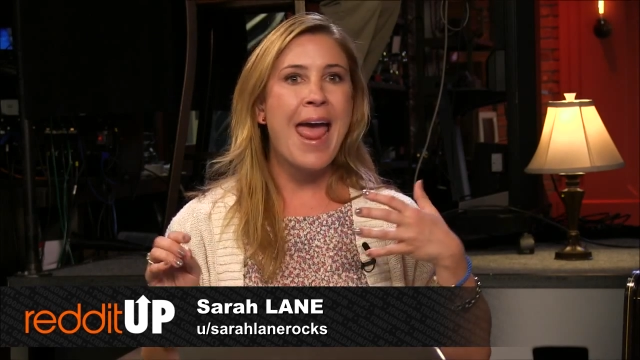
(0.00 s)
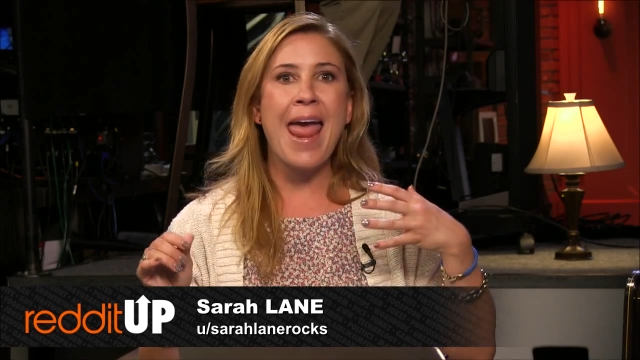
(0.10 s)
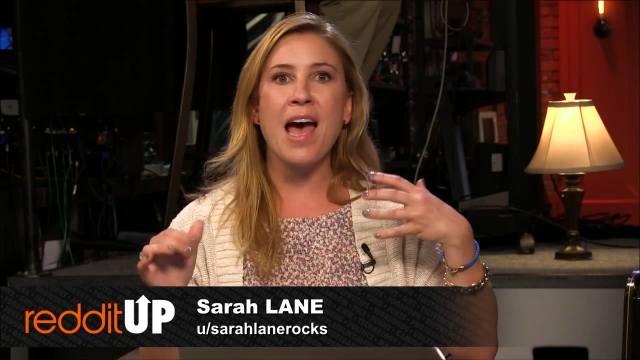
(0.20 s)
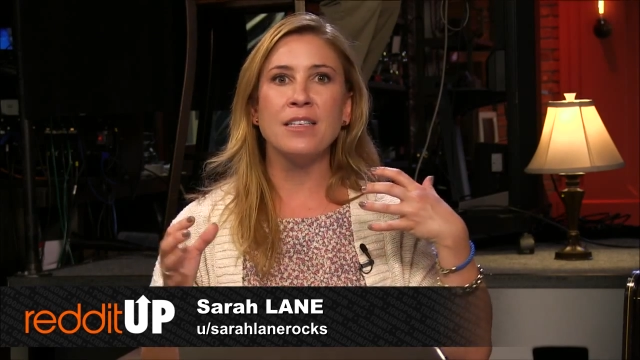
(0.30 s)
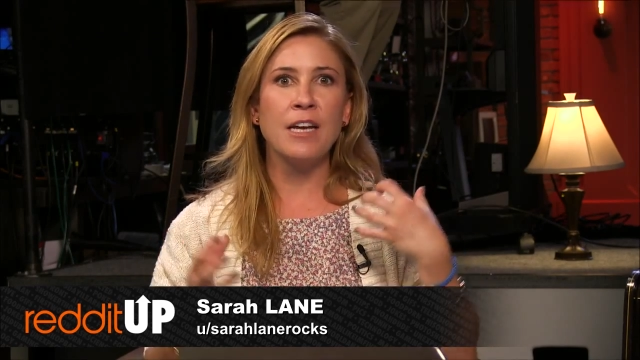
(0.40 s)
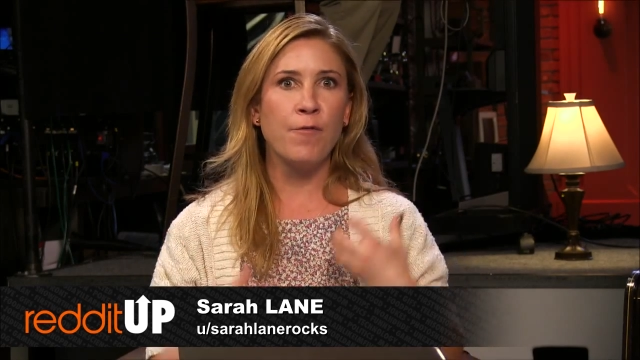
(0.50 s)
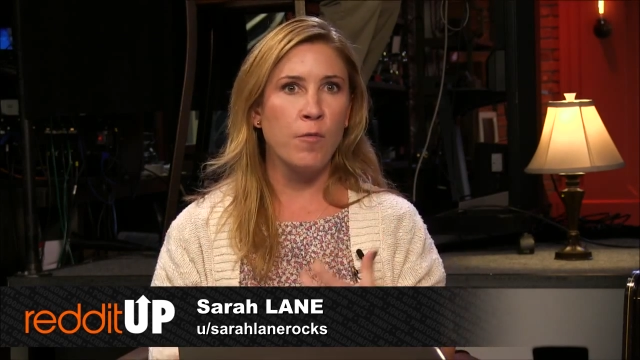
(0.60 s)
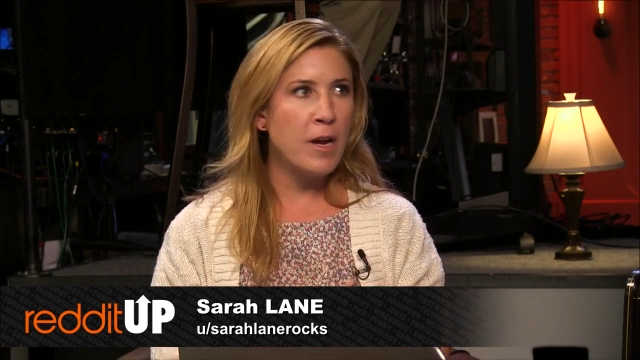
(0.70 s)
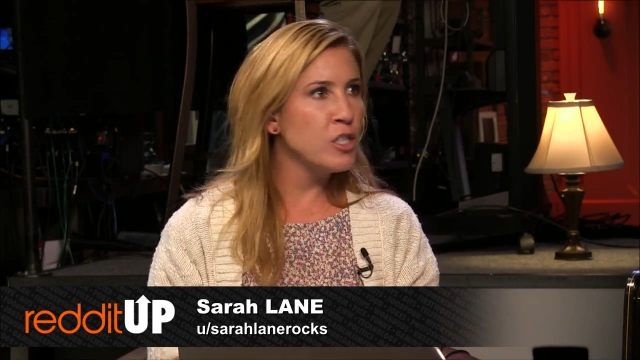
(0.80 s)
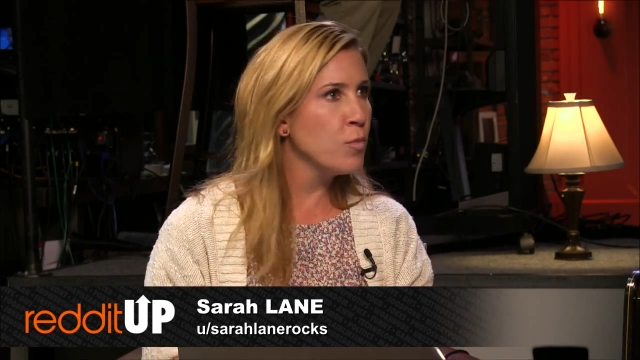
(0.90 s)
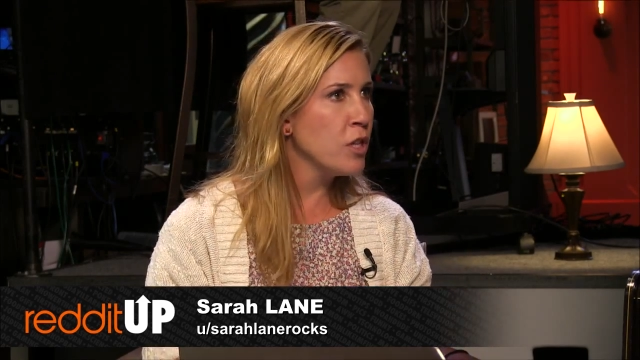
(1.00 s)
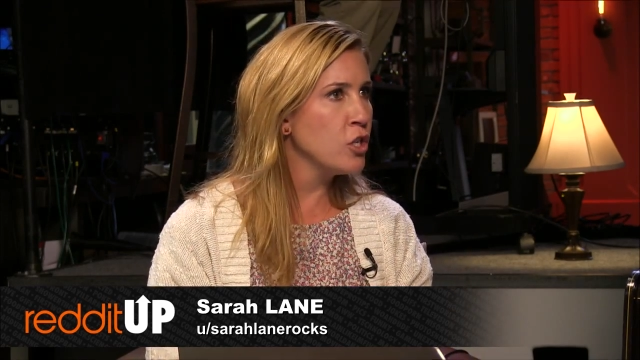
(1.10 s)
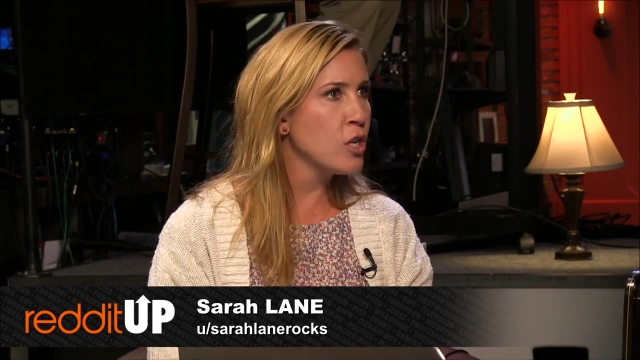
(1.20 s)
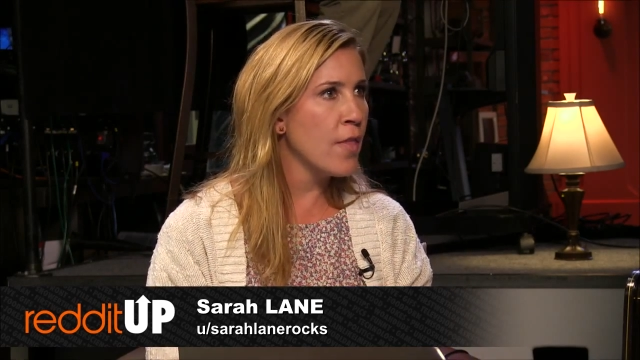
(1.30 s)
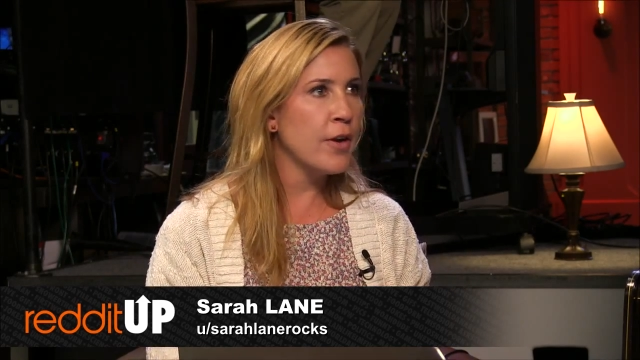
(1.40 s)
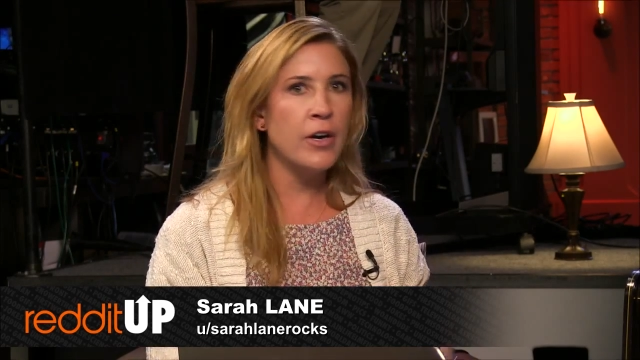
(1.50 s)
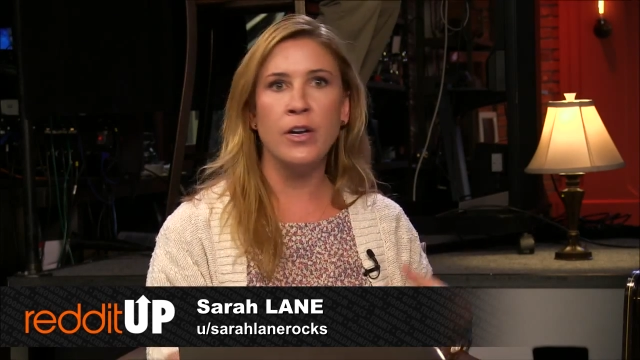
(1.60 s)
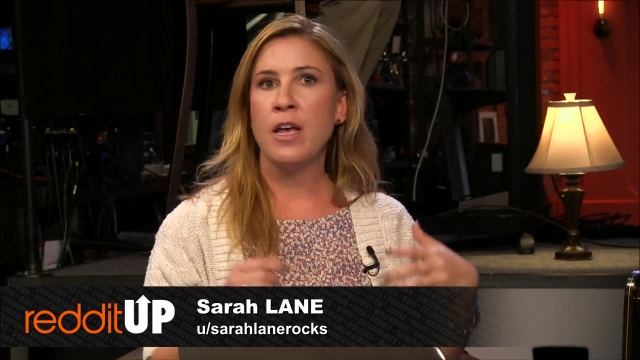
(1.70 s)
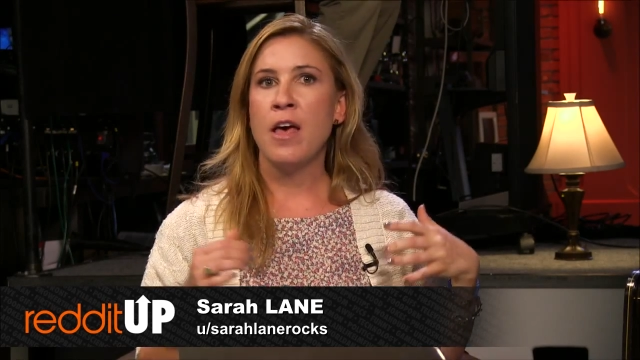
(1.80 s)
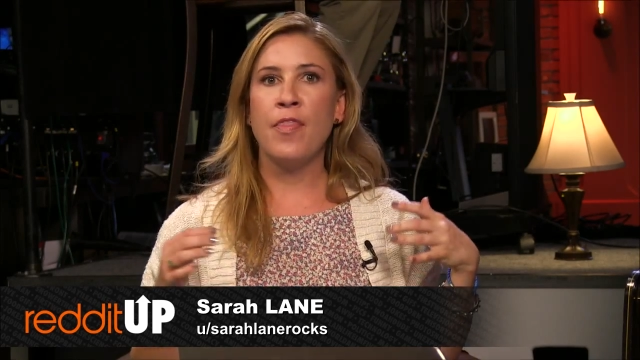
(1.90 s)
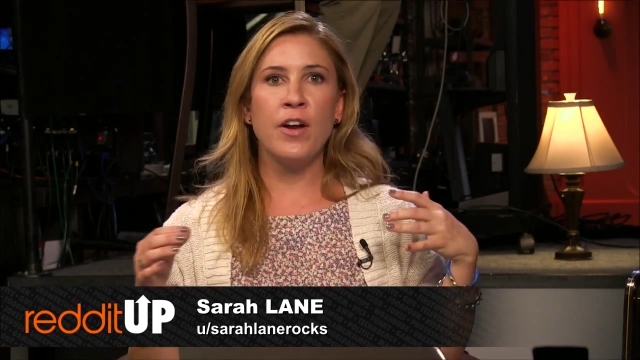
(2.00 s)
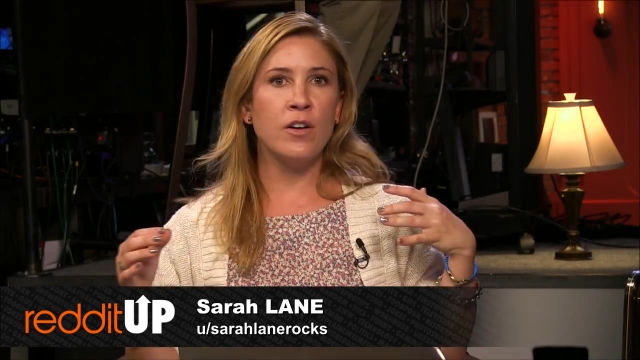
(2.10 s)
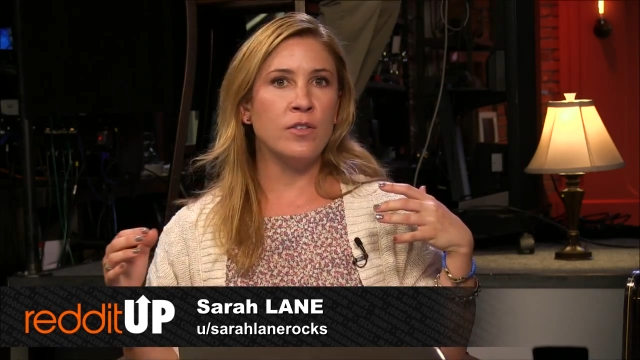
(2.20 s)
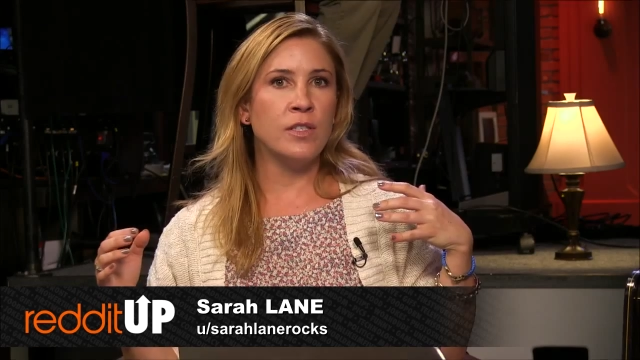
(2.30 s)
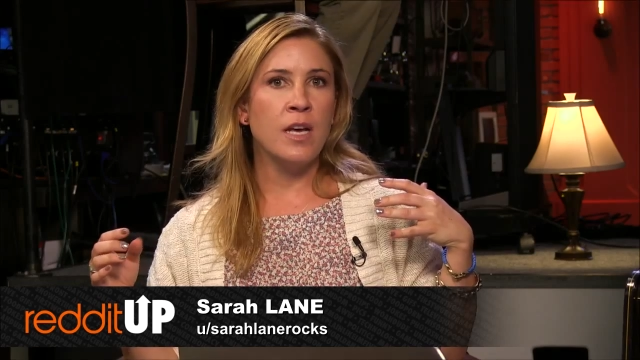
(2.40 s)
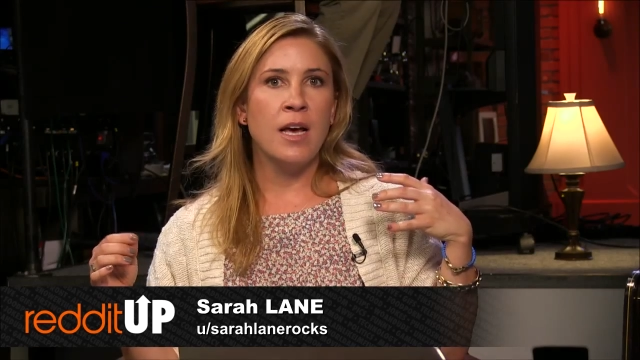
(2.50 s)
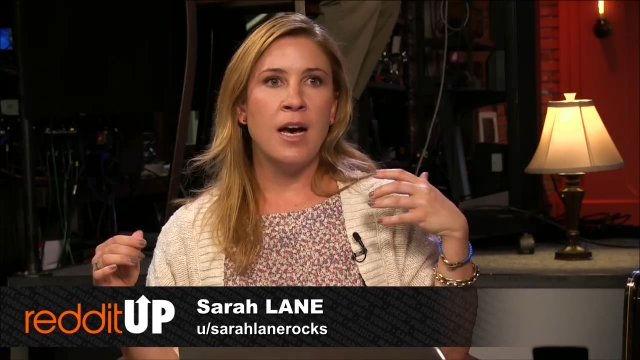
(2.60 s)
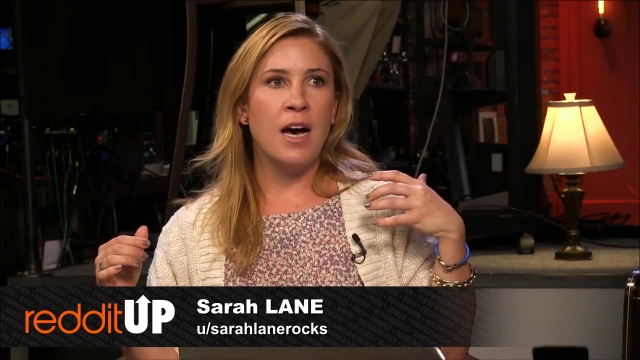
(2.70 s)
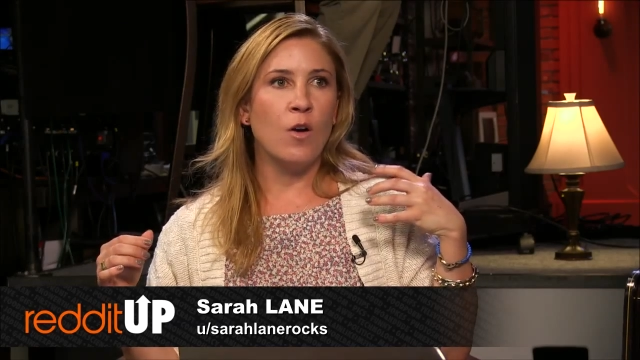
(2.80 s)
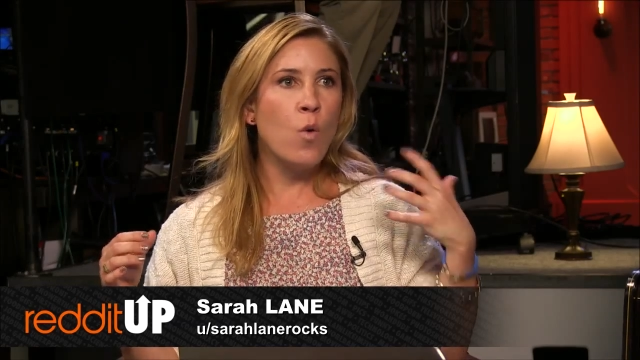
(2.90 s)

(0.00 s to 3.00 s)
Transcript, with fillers: and information with each other. There's uh,